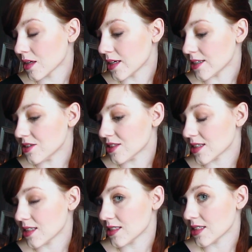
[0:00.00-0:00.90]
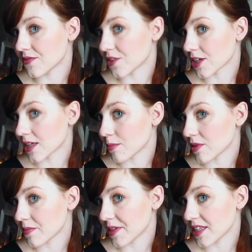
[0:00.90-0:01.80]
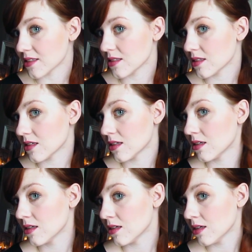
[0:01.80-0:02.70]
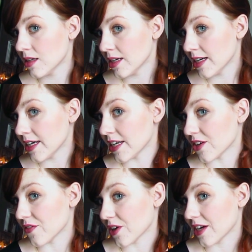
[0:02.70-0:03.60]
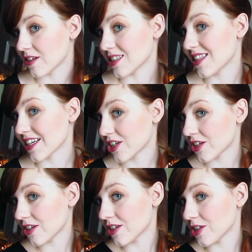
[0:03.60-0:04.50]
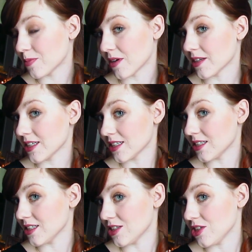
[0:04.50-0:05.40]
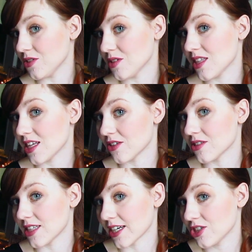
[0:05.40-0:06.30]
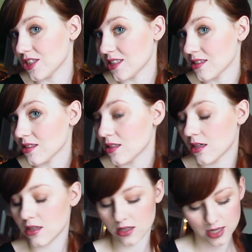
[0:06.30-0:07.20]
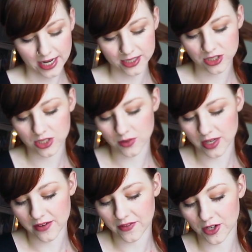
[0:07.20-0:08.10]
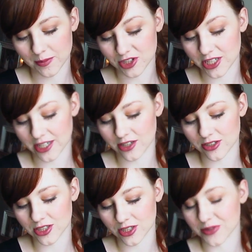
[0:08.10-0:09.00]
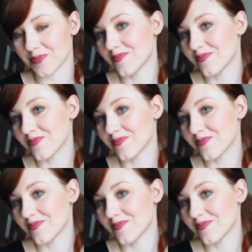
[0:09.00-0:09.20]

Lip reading: and just let it sit for a couple of minutes. Now if your hair is thicker, you're probably going to need to use thinner sections. I just don't have very much hair, so